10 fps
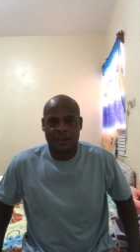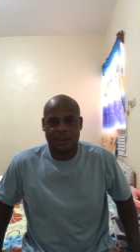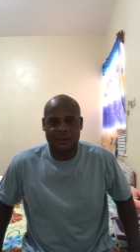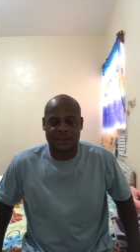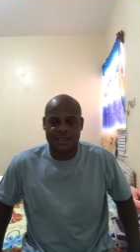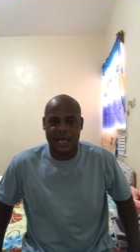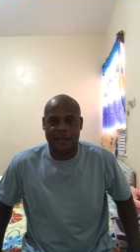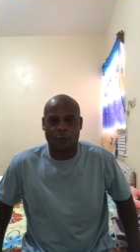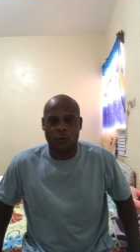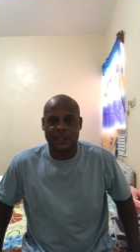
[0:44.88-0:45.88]
uh, it's a
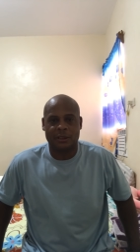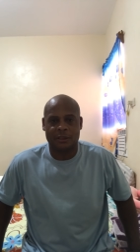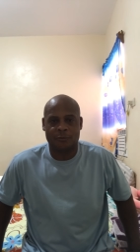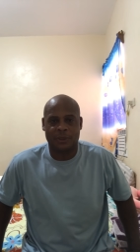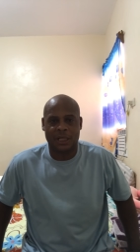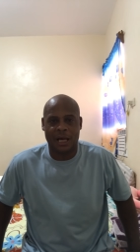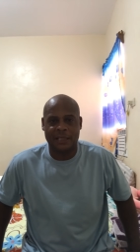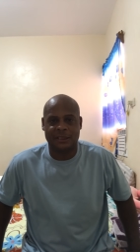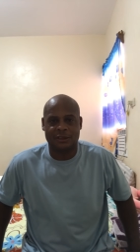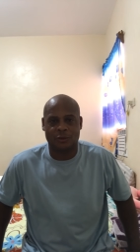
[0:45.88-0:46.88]
sign of weakness. But
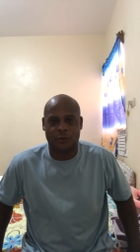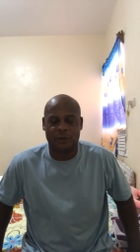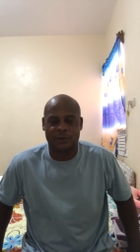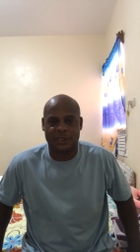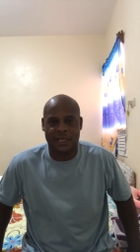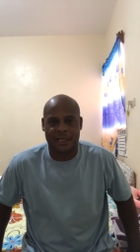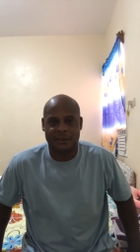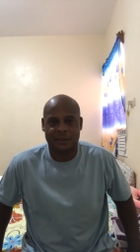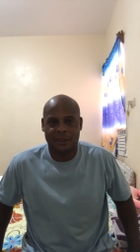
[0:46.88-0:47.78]
I disagree with that.